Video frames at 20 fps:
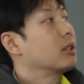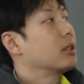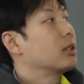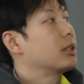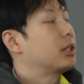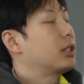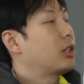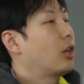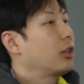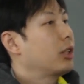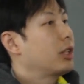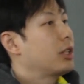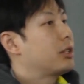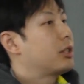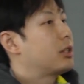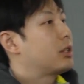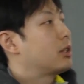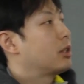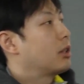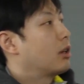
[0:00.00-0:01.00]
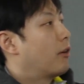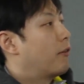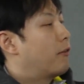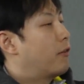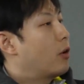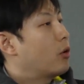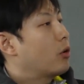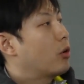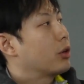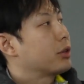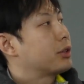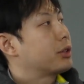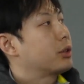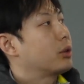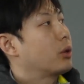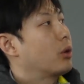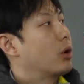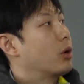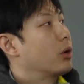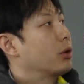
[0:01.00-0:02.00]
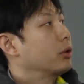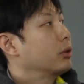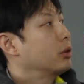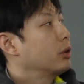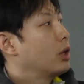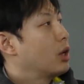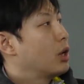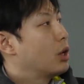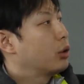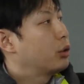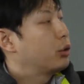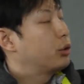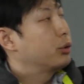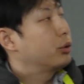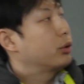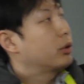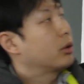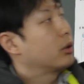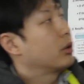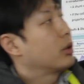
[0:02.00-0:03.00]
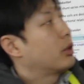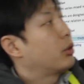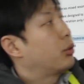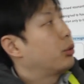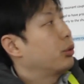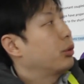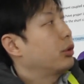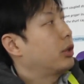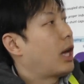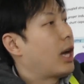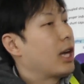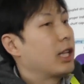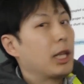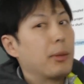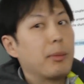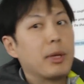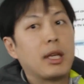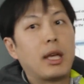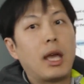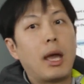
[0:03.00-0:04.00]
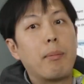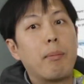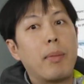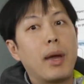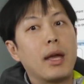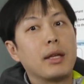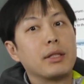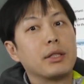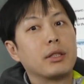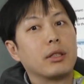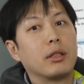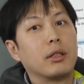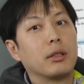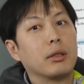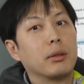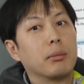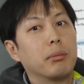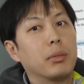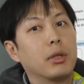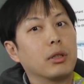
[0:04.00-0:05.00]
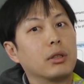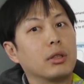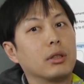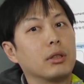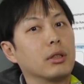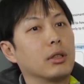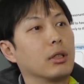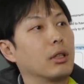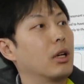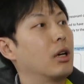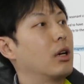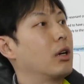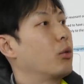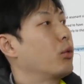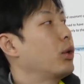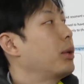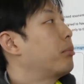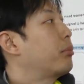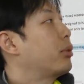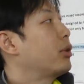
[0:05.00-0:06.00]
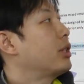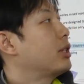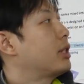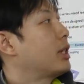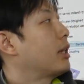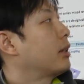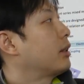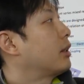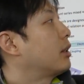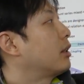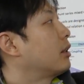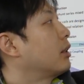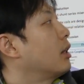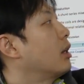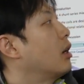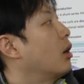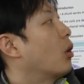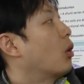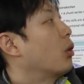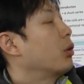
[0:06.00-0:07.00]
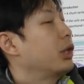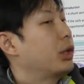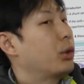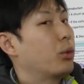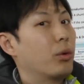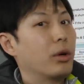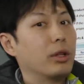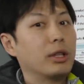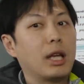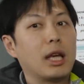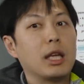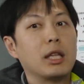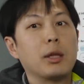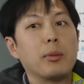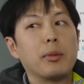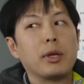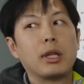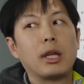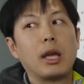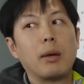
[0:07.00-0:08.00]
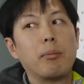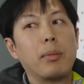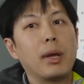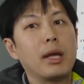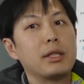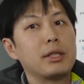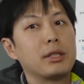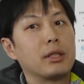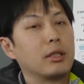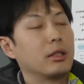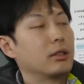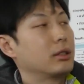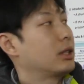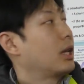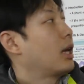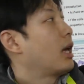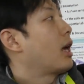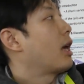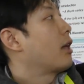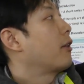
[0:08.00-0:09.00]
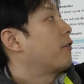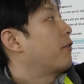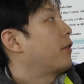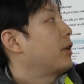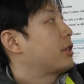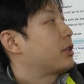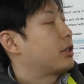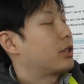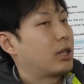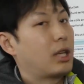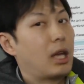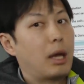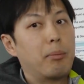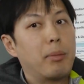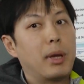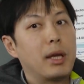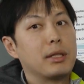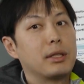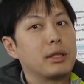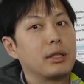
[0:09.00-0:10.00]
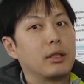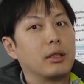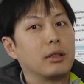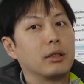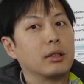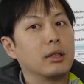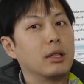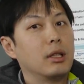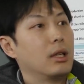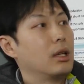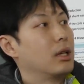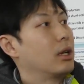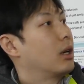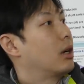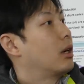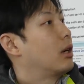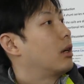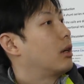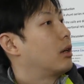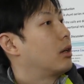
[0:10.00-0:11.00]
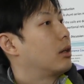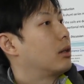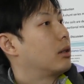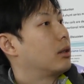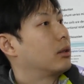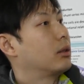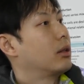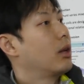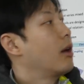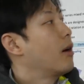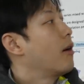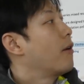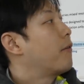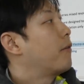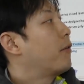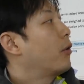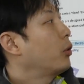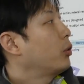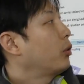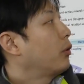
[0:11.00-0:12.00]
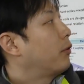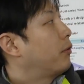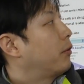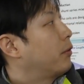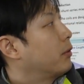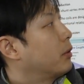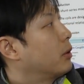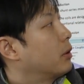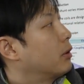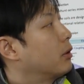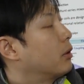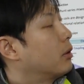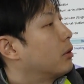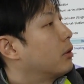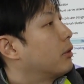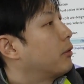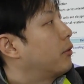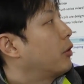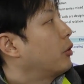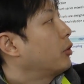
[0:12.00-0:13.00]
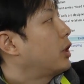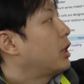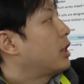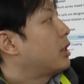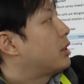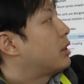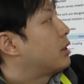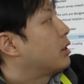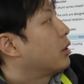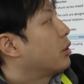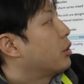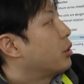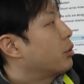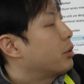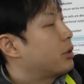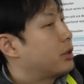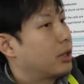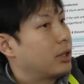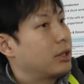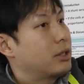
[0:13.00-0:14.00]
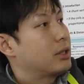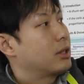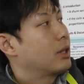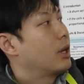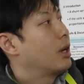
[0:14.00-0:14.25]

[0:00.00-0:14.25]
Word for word: studies focused on two, two dynamic capacitors, but uh, we present only one dynamic capacitor and fixed capacitor. Uh, for, uh, for these uses,